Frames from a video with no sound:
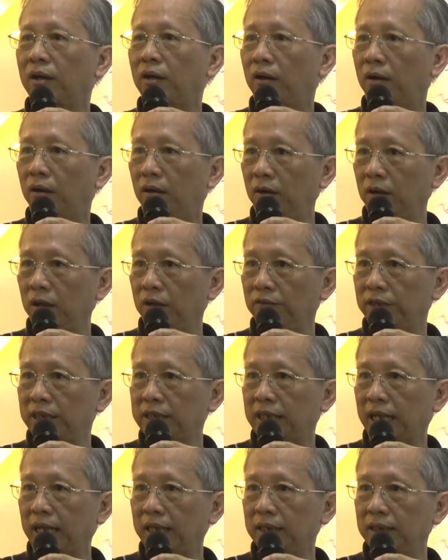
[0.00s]
All of a
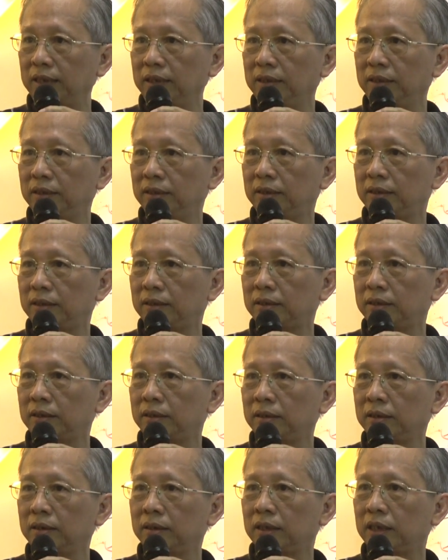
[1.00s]
sudden,
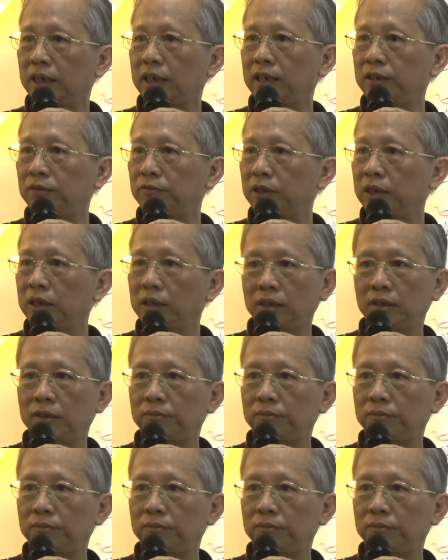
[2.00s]
it will